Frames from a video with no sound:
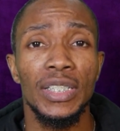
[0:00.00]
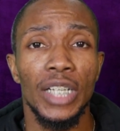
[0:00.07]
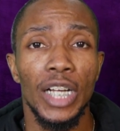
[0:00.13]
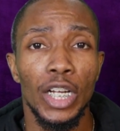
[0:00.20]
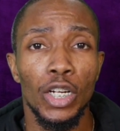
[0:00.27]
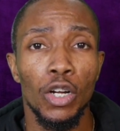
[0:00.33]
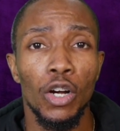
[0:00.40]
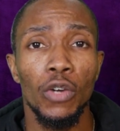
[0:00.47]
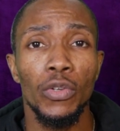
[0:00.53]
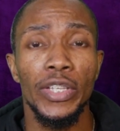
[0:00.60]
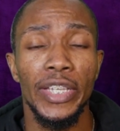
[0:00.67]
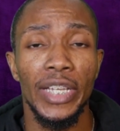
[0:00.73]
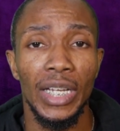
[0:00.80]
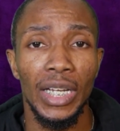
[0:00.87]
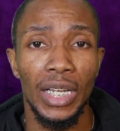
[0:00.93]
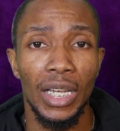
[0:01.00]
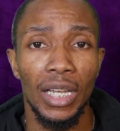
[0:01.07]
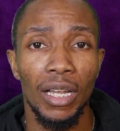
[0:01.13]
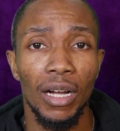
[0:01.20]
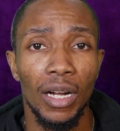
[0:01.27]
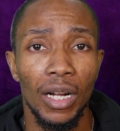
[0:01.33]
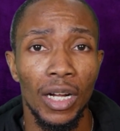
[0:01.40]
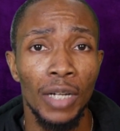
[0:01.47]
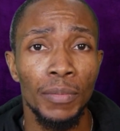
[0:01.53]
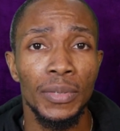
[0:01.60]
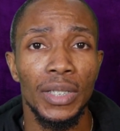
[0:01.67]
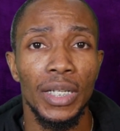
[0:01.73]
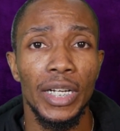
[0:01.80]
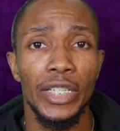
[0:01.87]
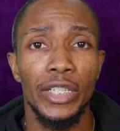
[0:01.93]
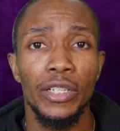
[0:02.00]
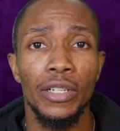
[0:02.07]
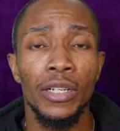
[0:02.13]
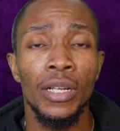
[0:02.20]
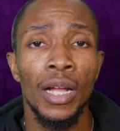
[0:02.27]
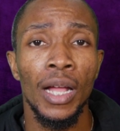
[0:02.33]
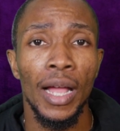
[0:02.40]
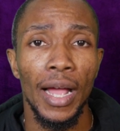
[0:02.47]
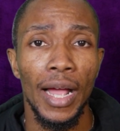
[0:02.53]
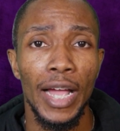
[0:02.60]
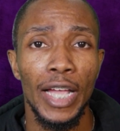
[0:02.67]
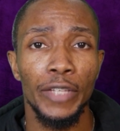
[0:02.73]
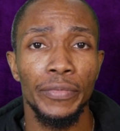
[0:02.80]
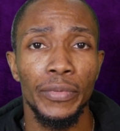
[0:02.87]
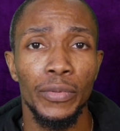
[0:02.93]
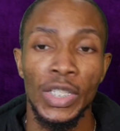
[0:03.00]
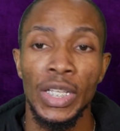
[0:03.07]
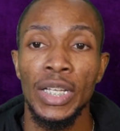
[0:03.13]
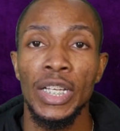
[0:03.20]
on how you can lock apps on your iPhone.